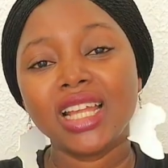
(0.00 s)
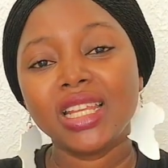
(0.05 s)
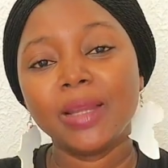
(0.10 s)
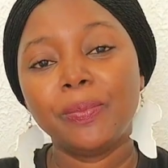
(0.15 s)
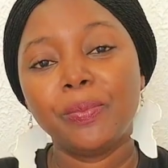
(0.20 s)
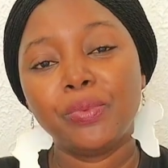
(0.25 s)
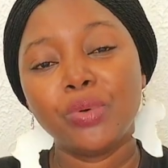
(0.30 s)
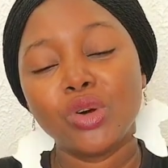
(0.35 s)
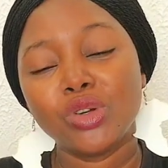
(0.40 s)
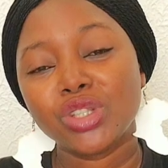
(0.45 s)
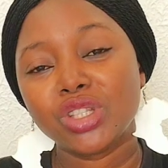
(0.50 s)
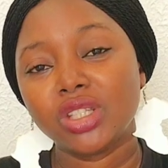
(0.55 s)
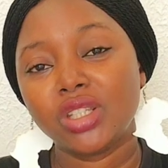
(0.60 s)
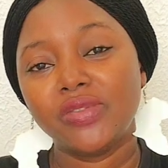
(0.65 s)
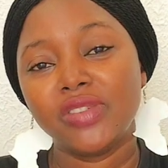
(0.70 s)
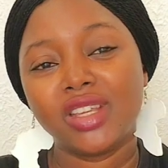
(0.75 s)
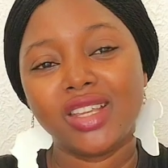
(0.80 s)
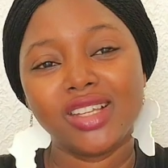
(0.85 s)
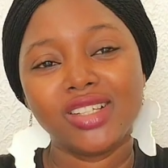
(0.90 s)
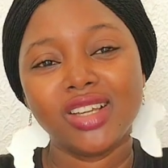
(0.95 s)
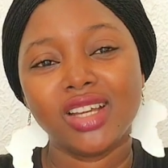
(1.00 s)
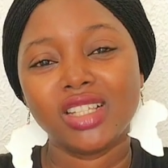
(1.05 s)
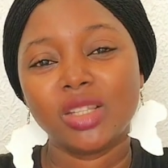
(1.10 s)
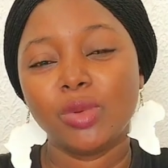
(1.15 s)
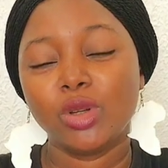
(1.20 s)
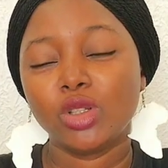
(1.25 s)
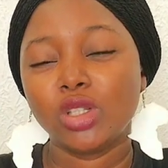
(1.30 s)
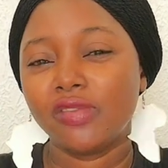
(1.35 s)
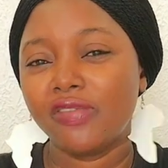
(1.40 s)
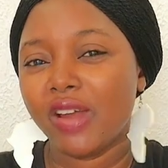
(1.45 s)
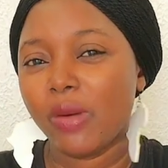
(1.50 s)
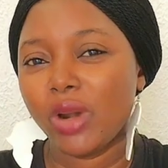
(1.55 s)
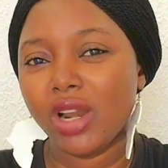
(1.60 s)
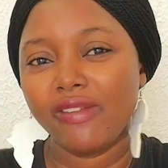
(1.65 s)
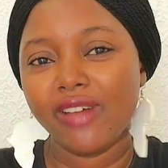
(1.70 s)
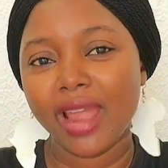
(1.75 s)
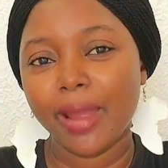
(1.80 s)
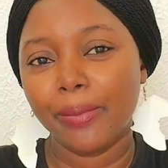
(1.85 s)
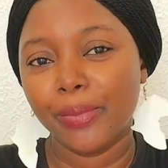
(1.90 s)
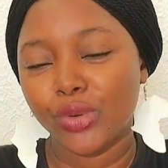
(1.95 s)
that needs these medical
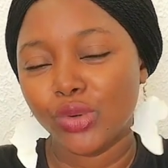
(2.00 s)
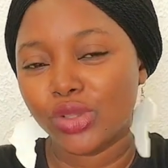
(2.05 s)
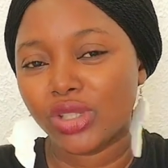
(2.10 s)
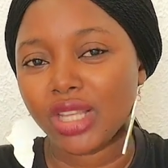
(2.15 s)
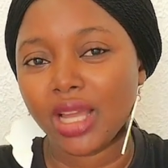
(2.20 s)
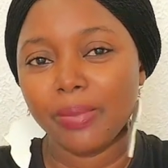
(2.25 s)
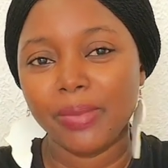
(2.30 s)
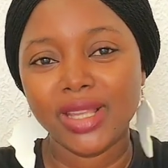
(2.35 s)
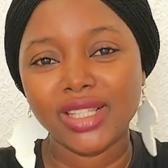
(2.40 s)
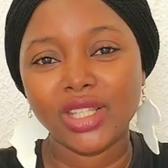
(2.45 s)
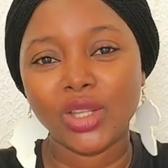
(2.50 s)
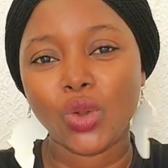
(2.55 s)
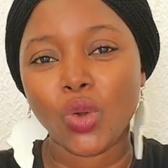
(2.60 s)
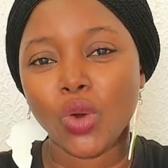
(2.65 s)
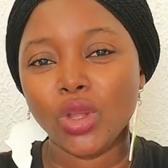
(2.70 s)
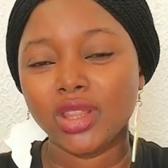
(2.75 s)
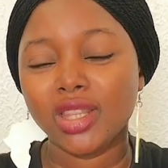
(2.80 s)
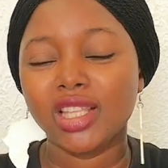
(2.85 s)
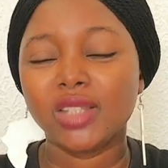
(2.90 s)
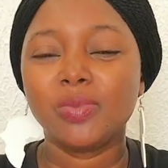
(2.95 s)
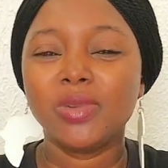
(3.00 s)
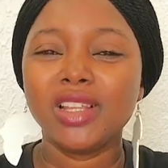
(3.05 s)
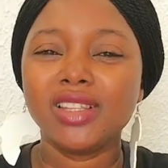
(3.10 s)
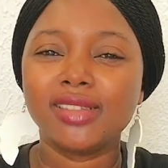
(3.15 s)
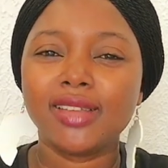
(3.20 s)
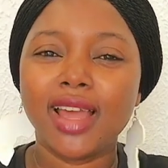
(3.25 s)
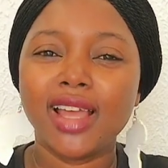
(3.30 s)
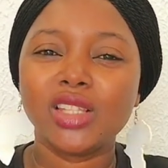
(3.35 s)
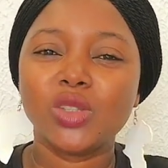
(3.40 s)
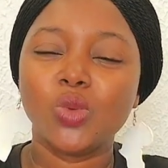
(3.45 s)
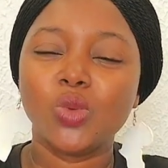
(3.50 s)
suppliances.